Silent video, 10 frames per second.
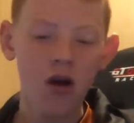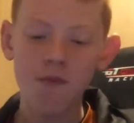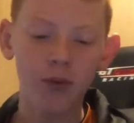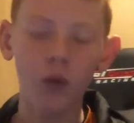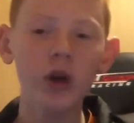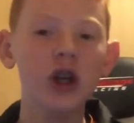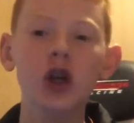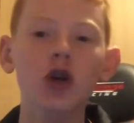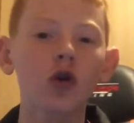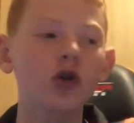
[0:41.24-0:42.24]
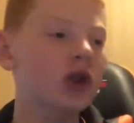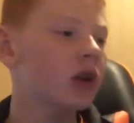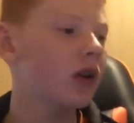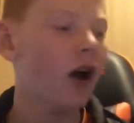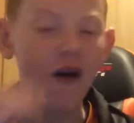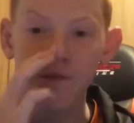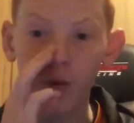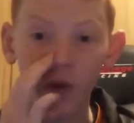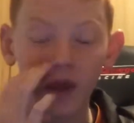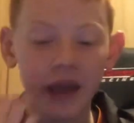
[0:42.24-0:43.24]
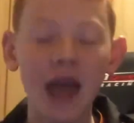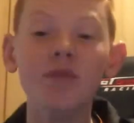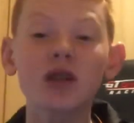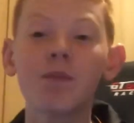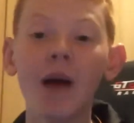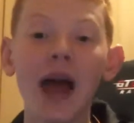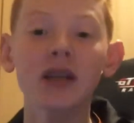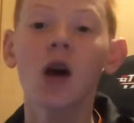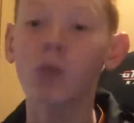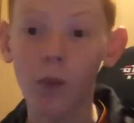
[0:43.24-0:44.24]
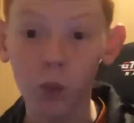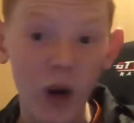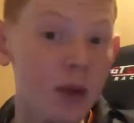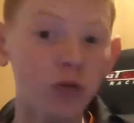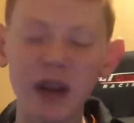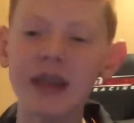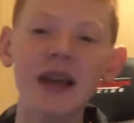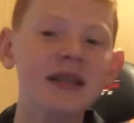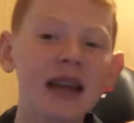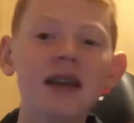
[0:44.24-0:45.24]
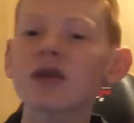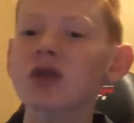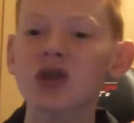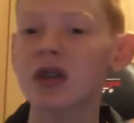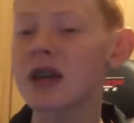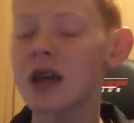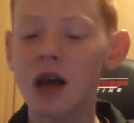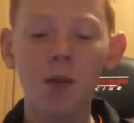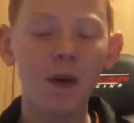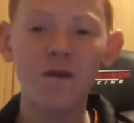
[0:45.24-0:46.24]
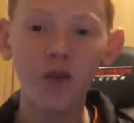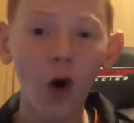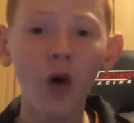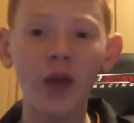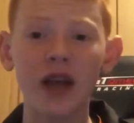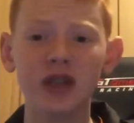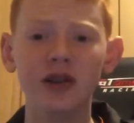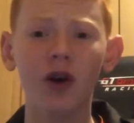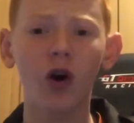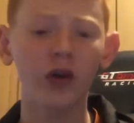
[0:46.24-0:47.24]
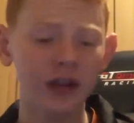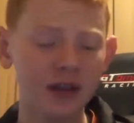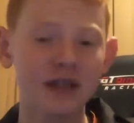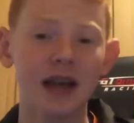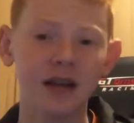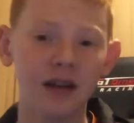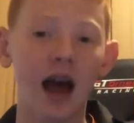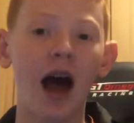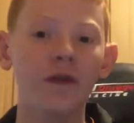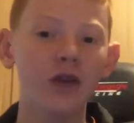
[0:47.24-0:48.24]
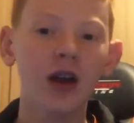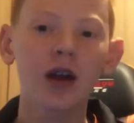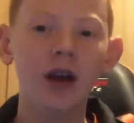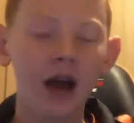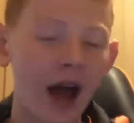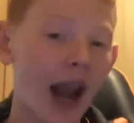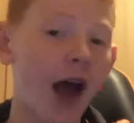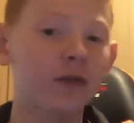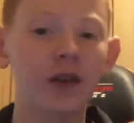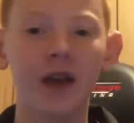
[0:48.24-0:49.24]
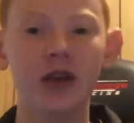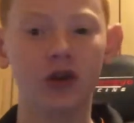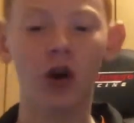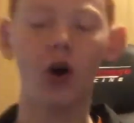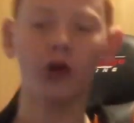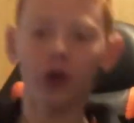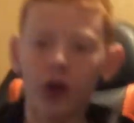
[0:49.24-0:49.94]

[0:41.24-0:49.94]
But we should have put the game to bed when we were in the ascendancy before they scored in the second half and after they scored